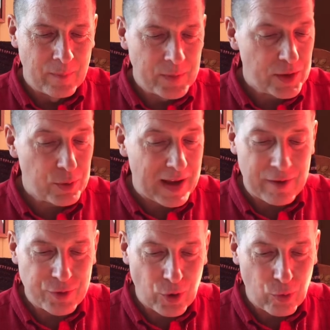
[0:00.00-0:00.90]
You
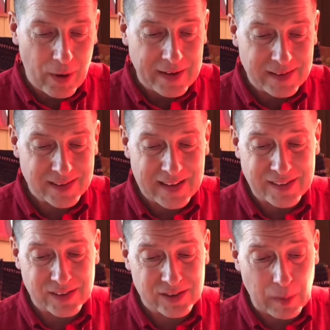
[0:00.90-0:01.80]
have no rights as
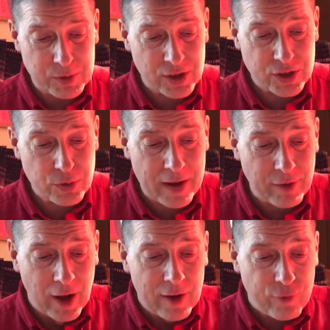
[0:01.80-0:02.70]
a subject. You have
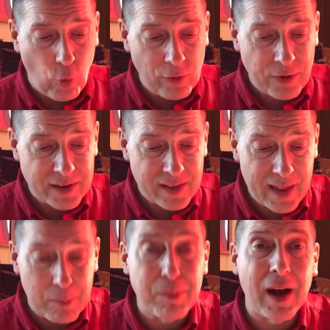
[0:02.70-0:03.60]
forfeited
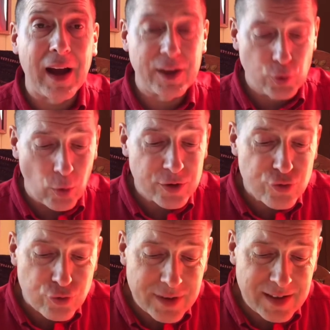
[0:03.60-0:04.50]
them by your
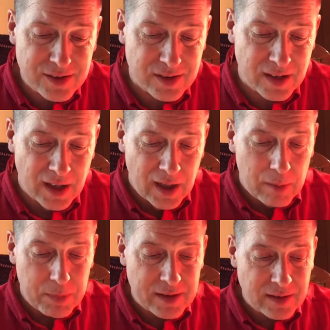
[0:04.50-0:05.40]
treason,
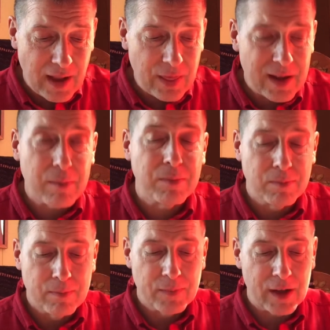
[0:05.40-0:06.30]
but nothing
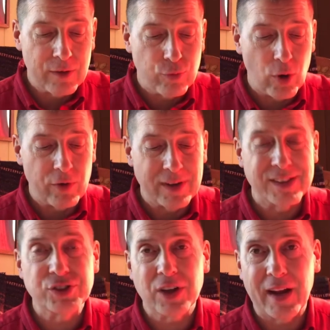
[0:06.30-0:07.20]
can forfeit a
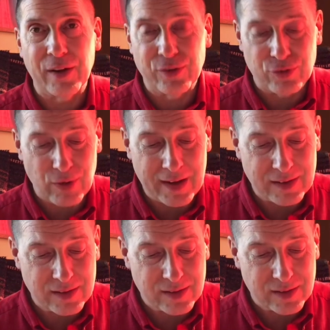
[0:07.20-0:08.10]
child's
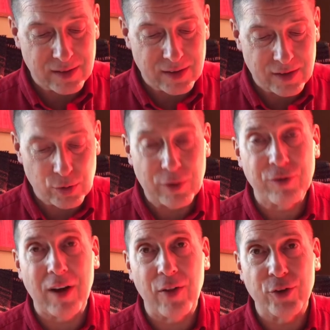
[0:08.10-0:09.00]
right to a
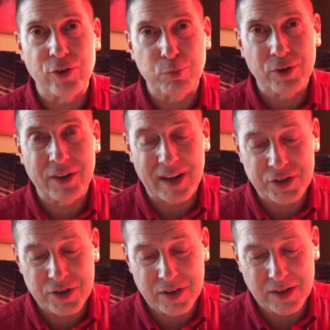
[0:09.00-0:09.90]
father's
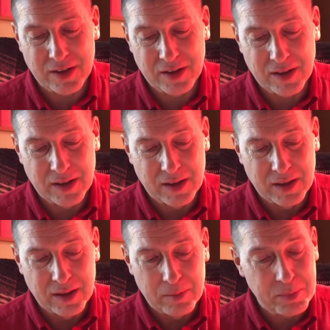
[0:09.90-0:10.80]
protection.
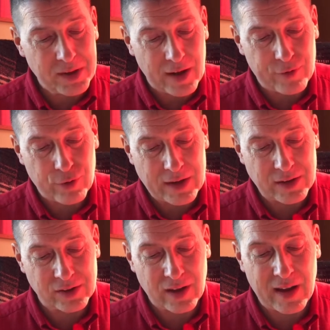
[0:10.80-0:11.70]
Be not afraid to
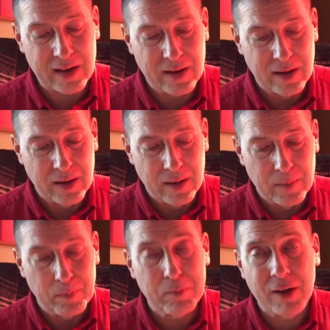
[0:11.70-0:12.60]
say,
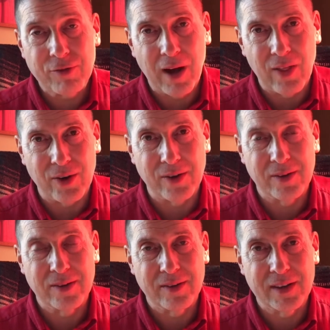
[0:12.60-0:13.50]
"My Father,
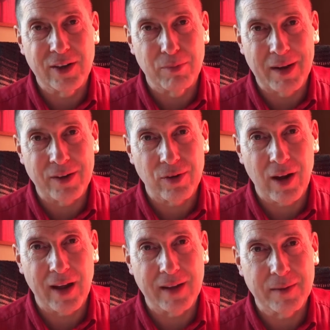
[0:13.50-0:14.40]
hear my
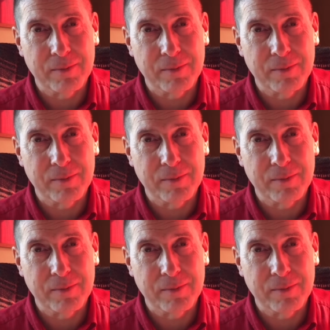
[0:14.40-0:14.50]
cry."